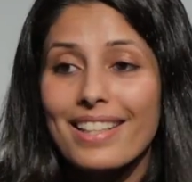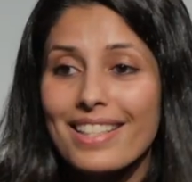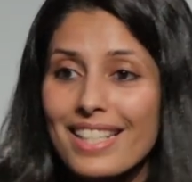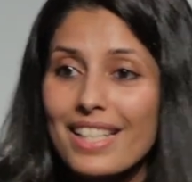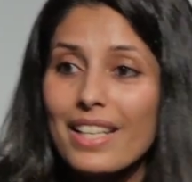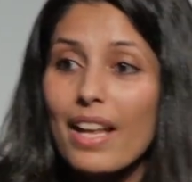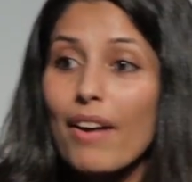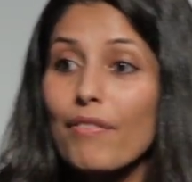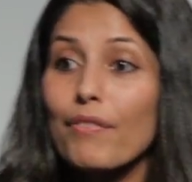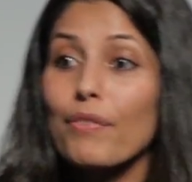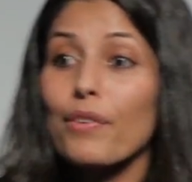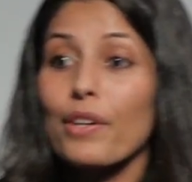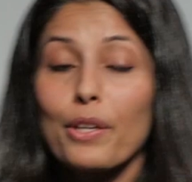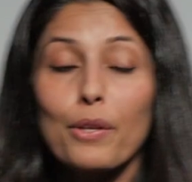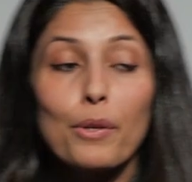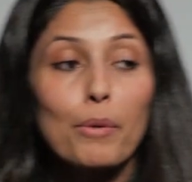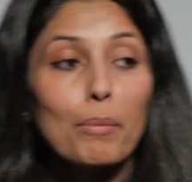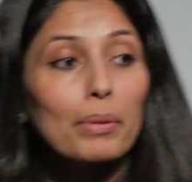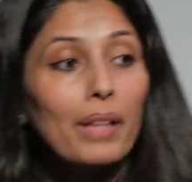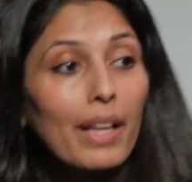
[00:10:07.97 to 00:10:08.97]
is left for
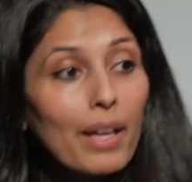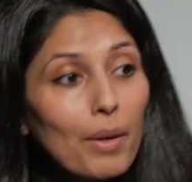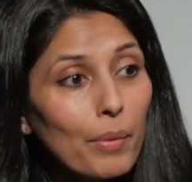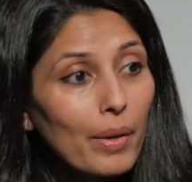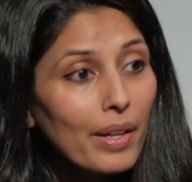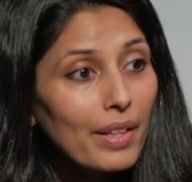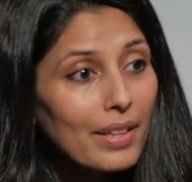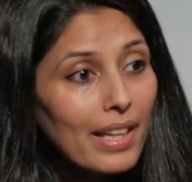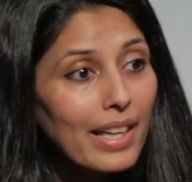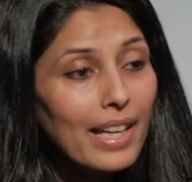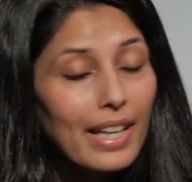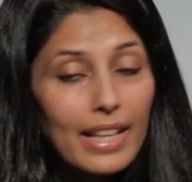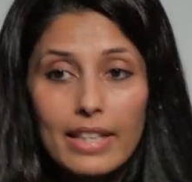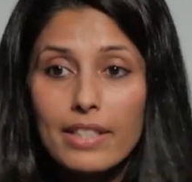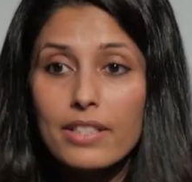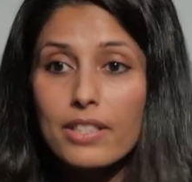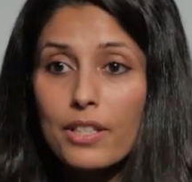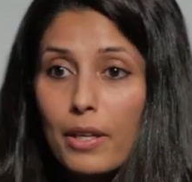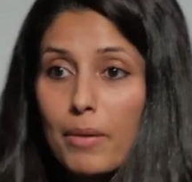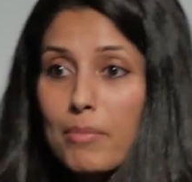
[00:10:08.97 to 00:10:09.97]
you to play with
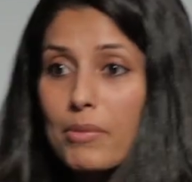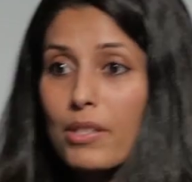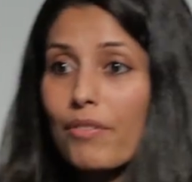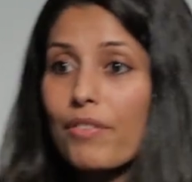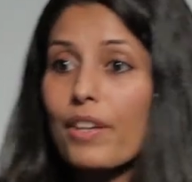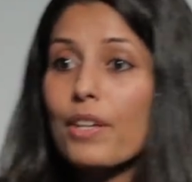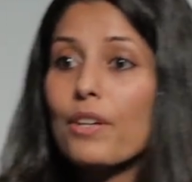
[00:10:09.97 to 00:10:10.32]
in terms of